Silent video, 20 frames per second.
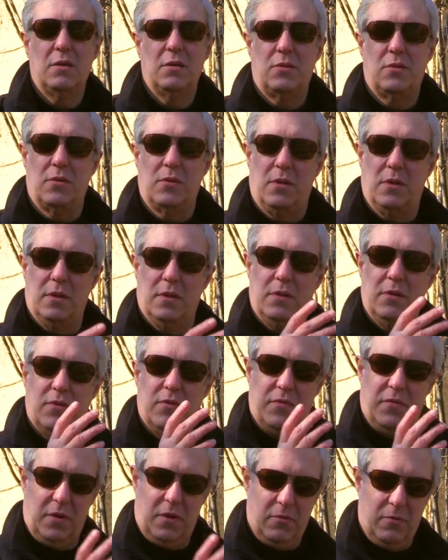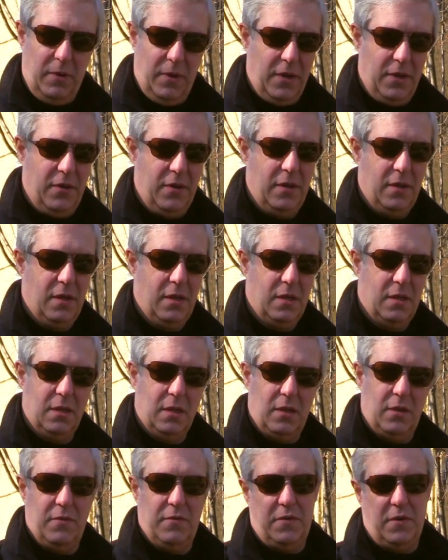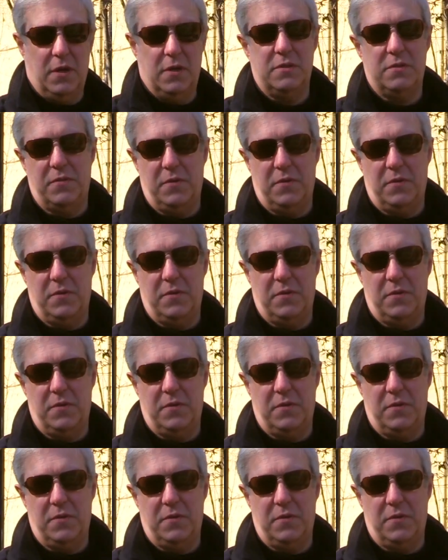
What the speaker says: to the figure eight and the fast